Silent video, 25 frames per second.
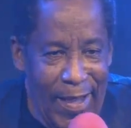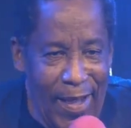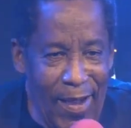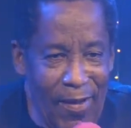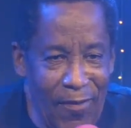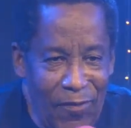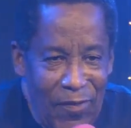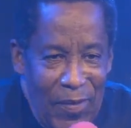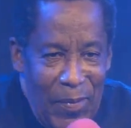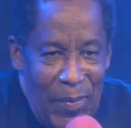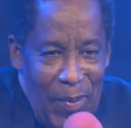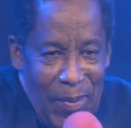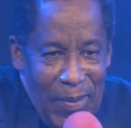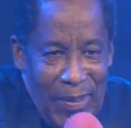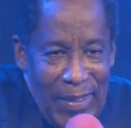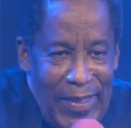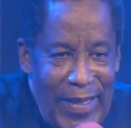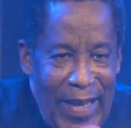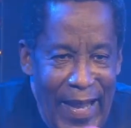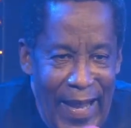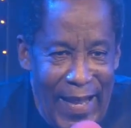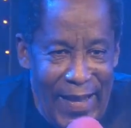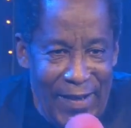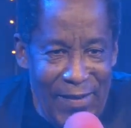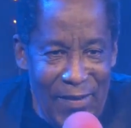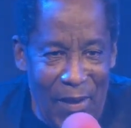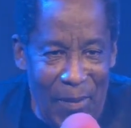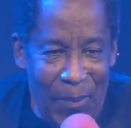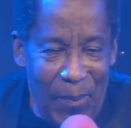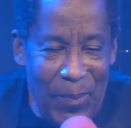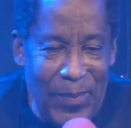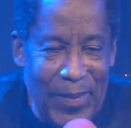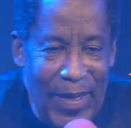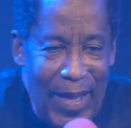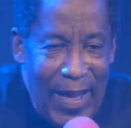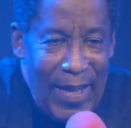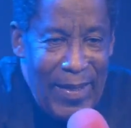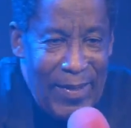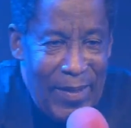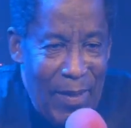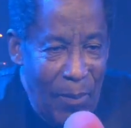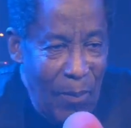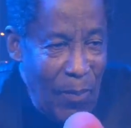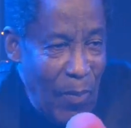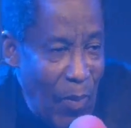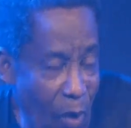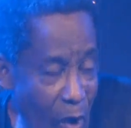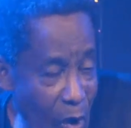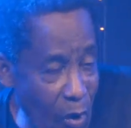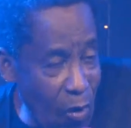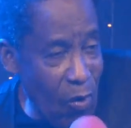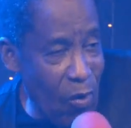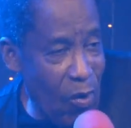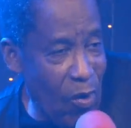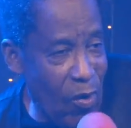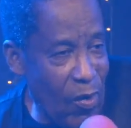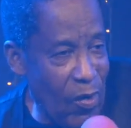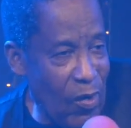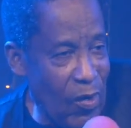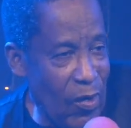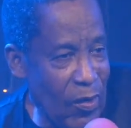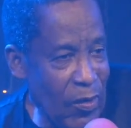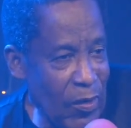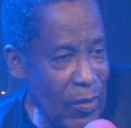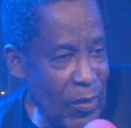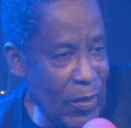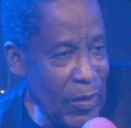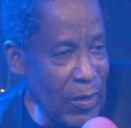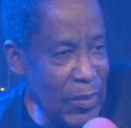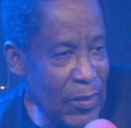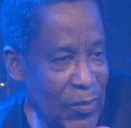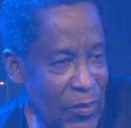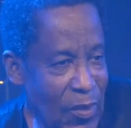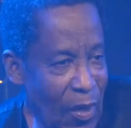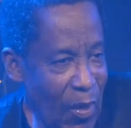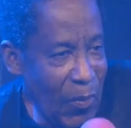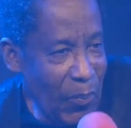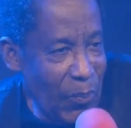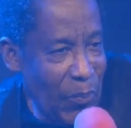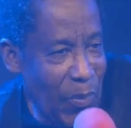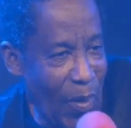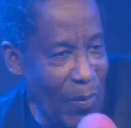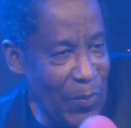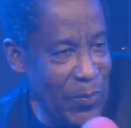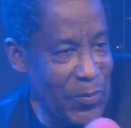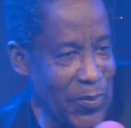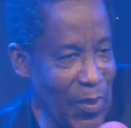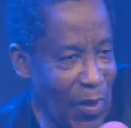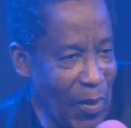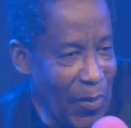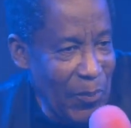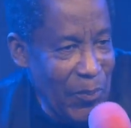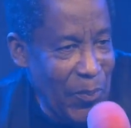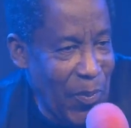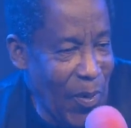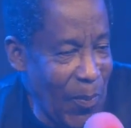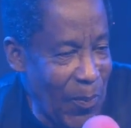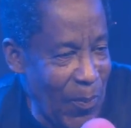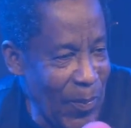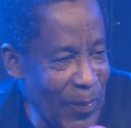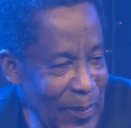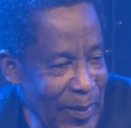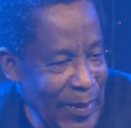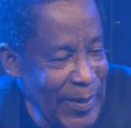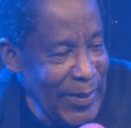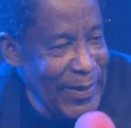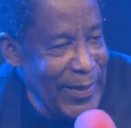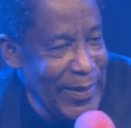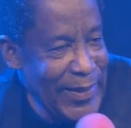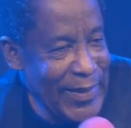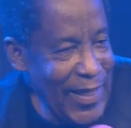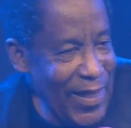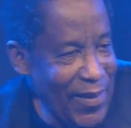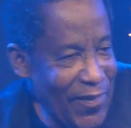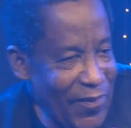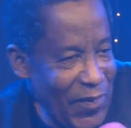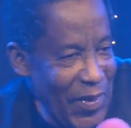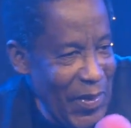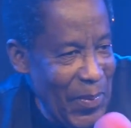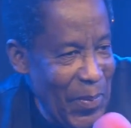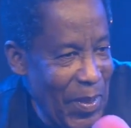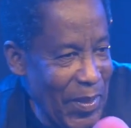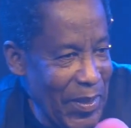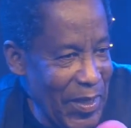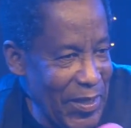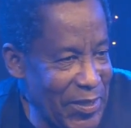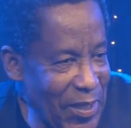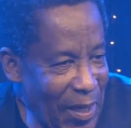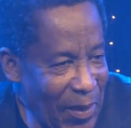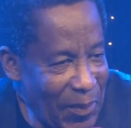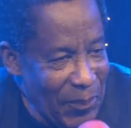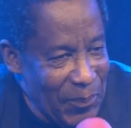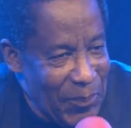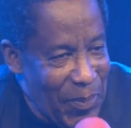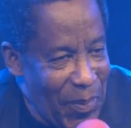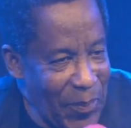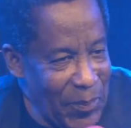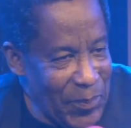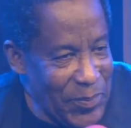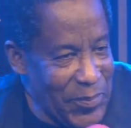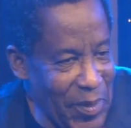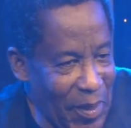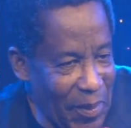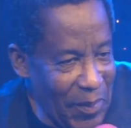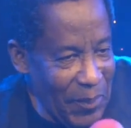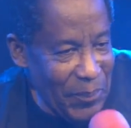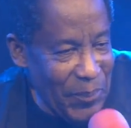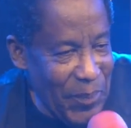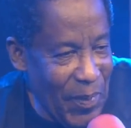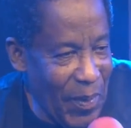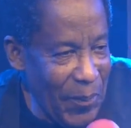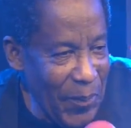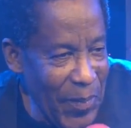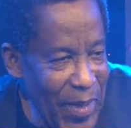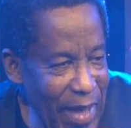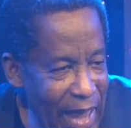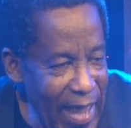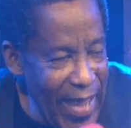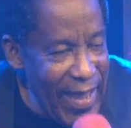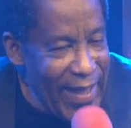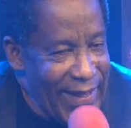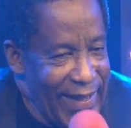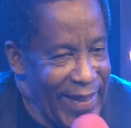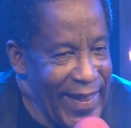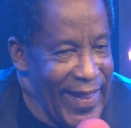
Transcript: Everybody line up, line up. Oh, jump up, jump up. Everybody jump up, jump up. Hey.